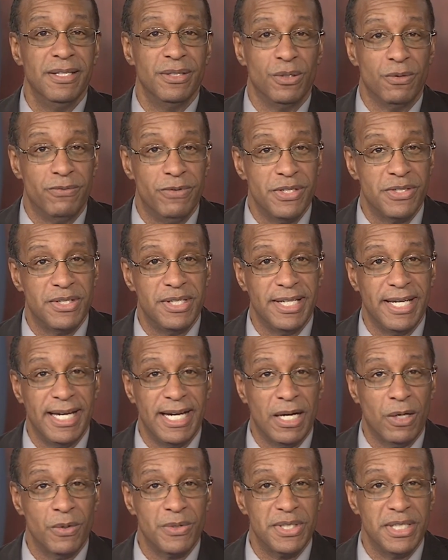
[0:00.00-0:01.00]
Their visiting
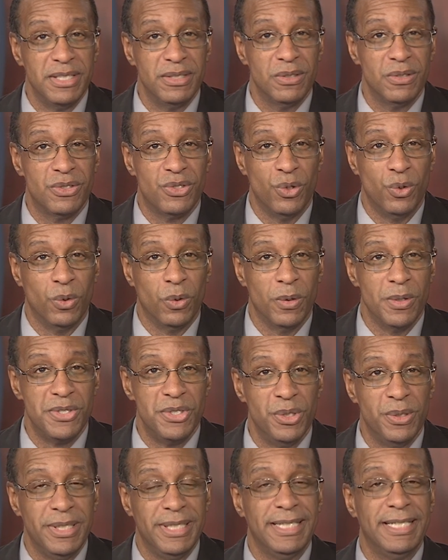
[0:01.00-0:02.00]
hours and their
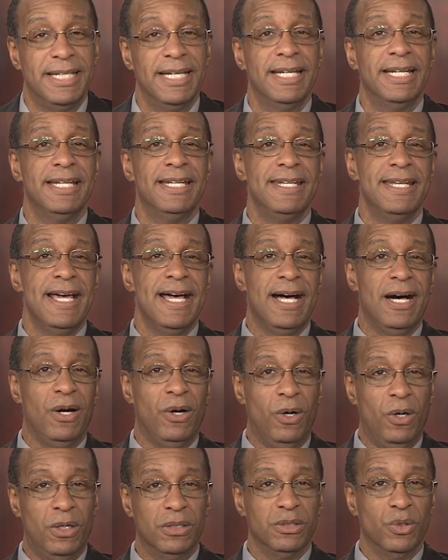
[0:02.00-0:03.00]
tours, you can get it
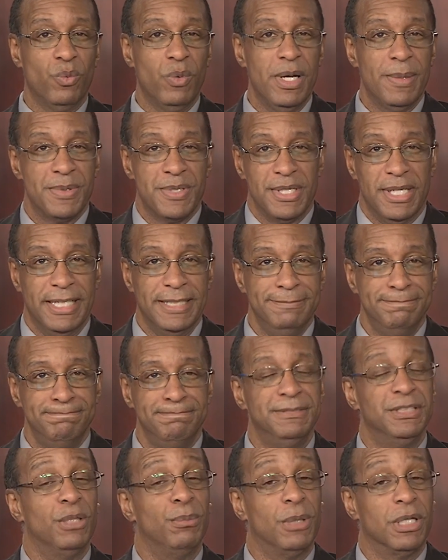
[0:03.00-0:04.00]
now on the website,
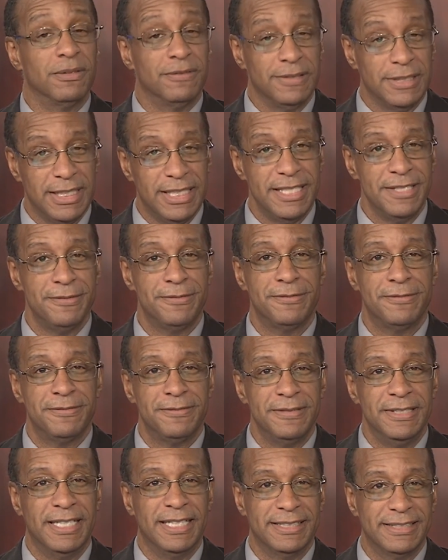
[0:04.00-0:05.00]

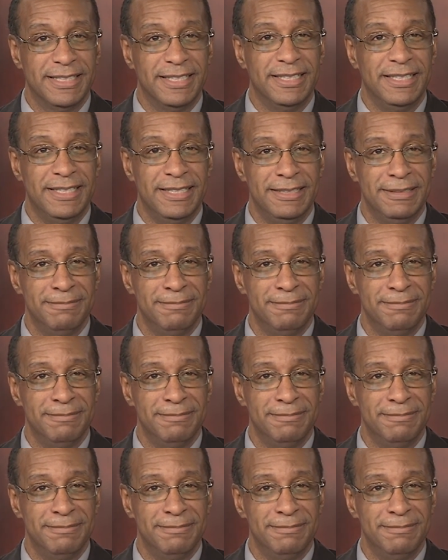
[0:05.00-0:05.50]
delmarvalife.com.